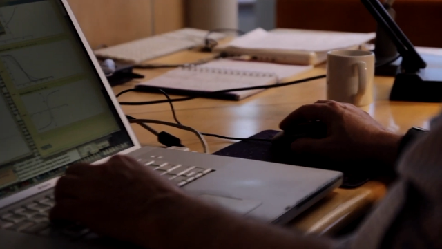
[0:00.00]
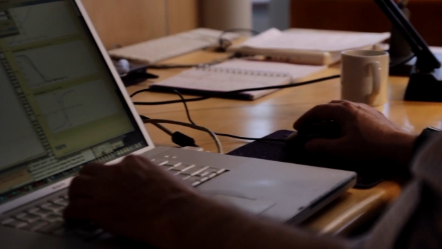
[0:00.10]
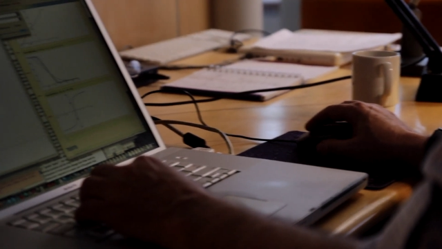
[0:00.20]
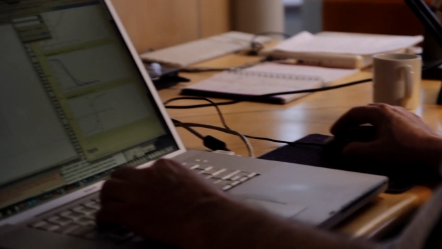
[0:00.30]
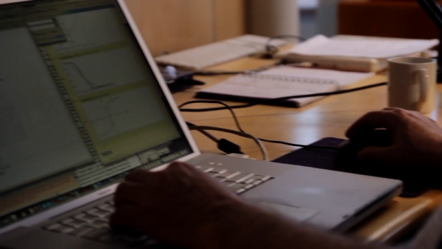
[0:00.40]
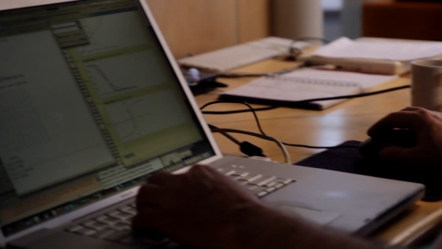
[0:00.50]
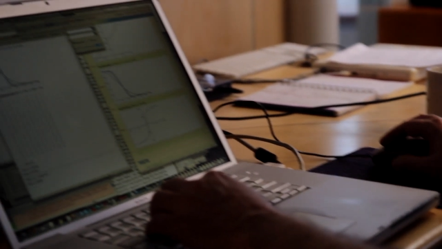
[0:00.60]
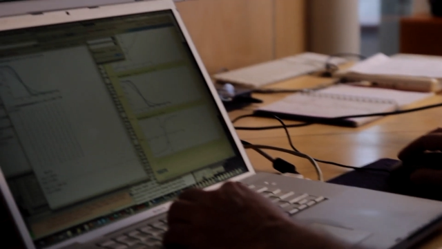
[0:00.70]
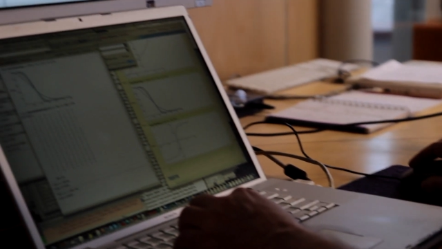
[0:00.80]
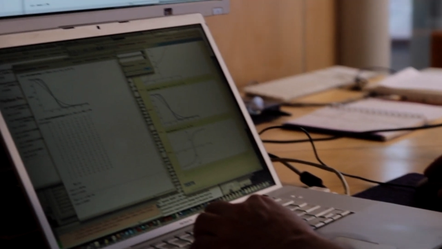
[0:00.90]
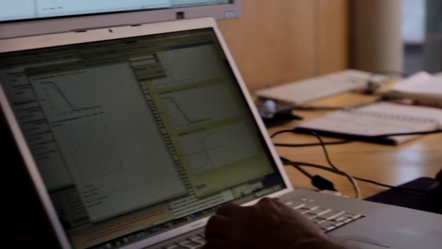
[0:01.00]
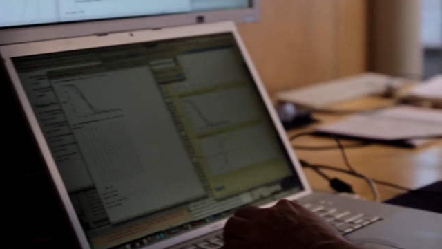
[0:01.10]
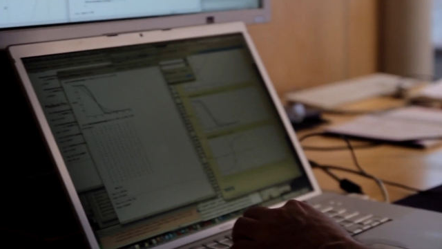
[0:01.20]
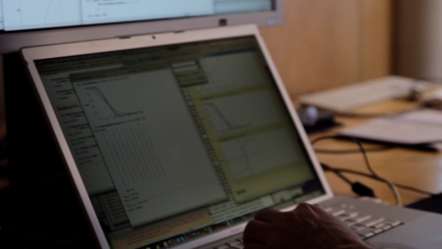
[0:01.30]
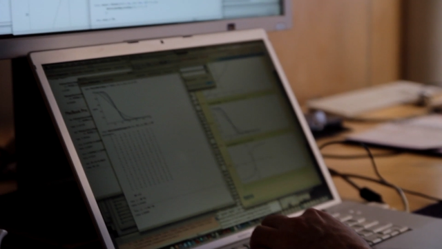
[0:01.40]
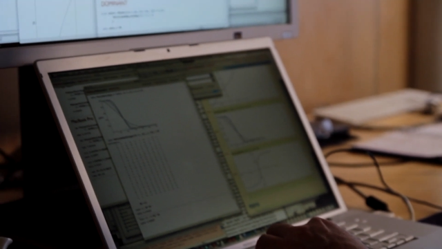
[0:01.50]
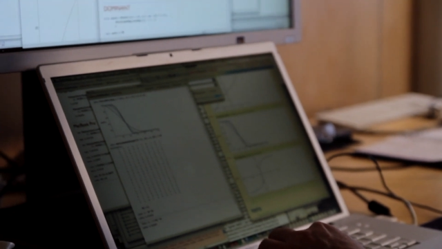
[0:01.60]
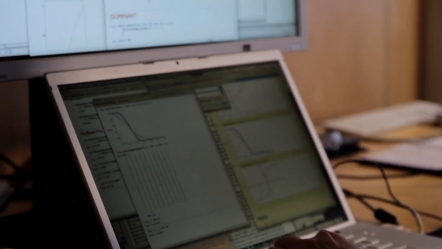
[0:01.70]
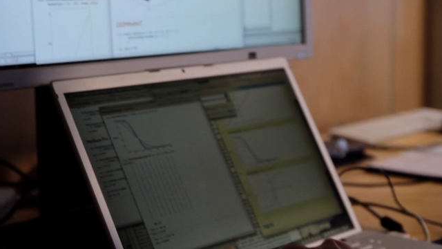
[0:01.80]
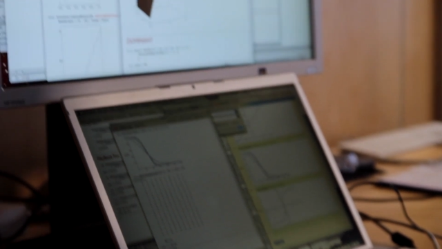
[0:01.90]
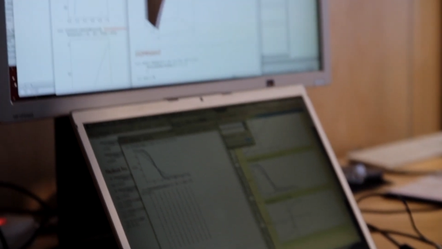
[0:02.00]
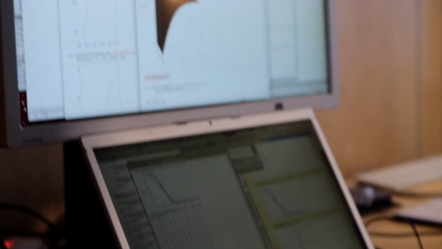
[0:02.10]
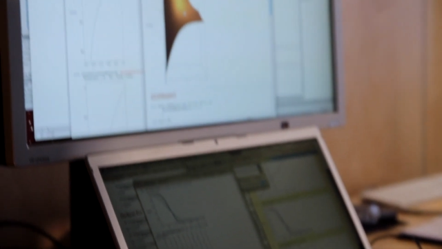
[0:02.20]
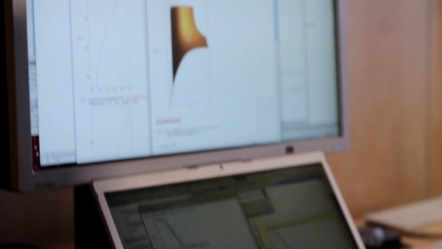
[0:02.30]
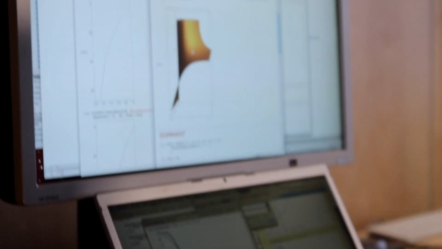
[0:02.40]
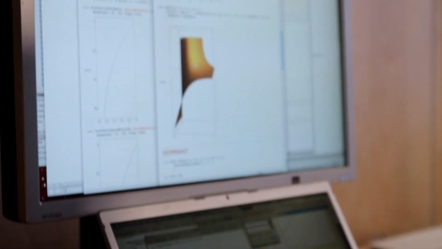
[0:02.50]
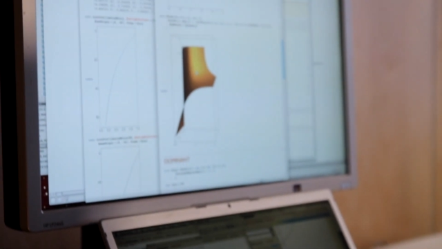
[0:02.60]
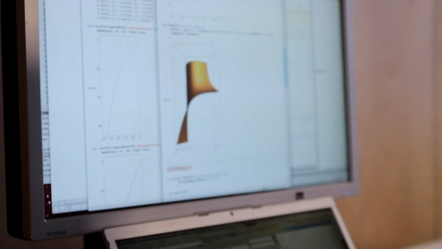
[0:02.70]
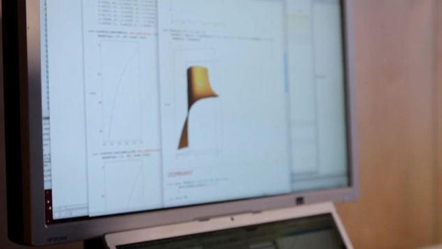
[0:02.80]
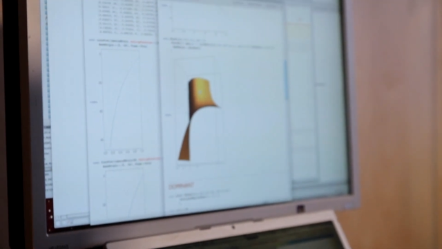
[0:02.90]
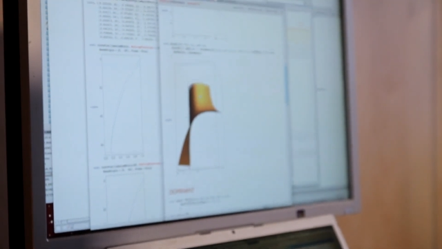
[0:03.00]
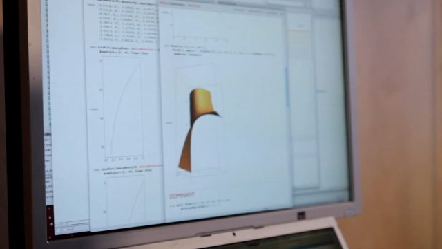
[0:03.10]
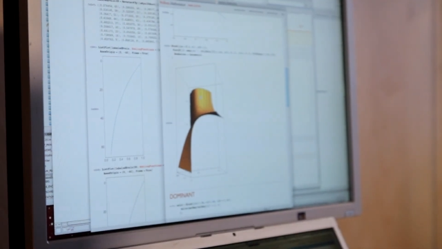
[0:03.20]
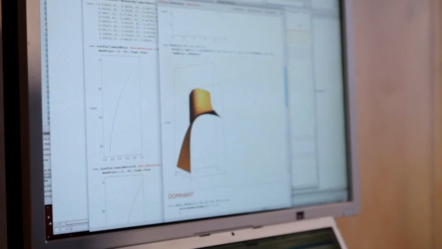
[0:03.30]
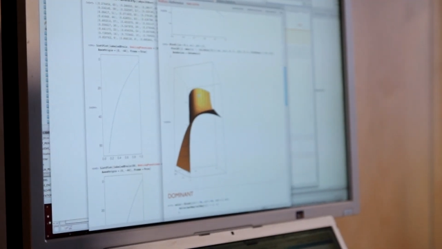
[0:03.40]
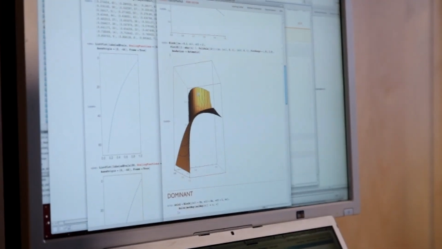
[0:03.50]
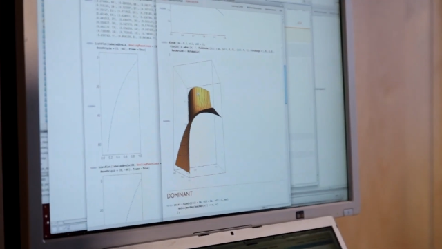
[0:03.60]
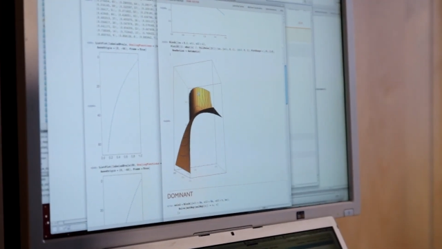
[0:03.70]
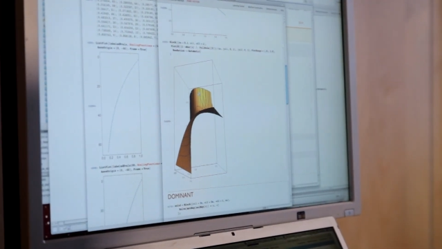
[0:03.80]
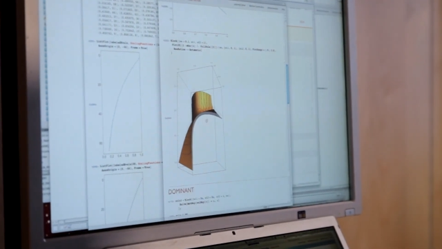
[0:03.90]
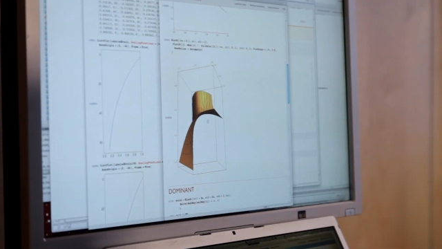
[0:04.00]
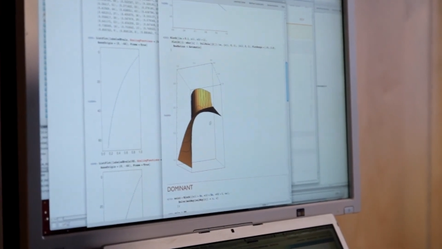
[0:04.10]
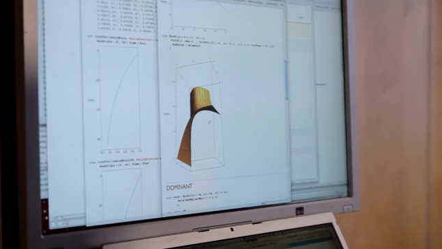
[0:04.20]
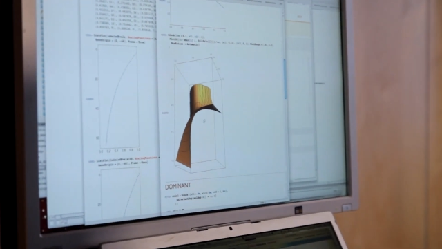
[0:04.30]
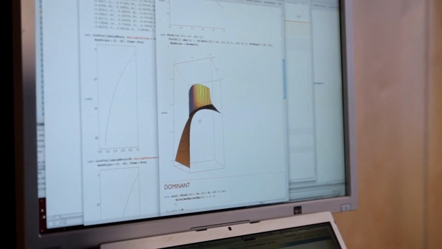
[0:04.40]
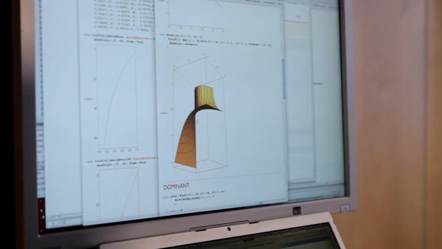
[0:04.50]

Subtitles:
[unreadable: no face in view]